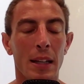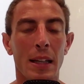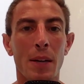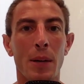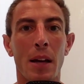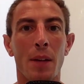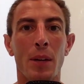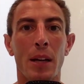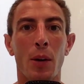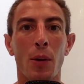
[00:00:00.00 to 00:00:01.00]
yeah,
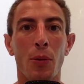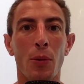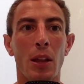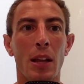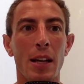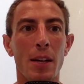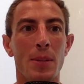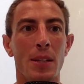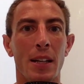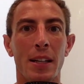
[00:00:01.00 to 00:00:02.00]
when I go through the
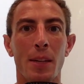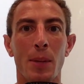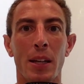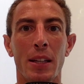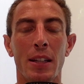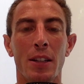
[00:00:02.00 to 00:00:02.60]
lineup tonight, I'm like,